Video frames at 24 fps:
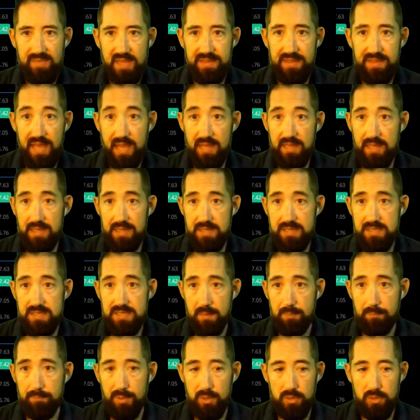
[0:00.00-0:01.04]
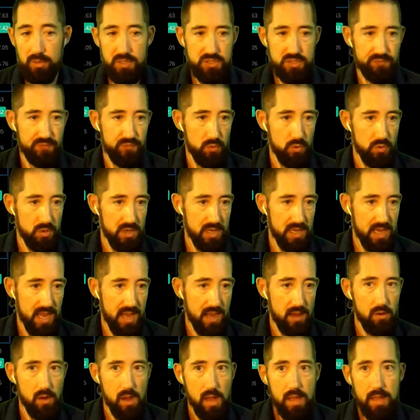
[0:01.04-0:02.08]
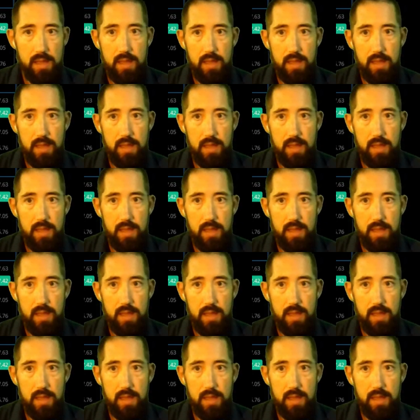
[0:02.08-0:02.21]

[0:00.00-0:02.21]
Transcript: That is bullish for now,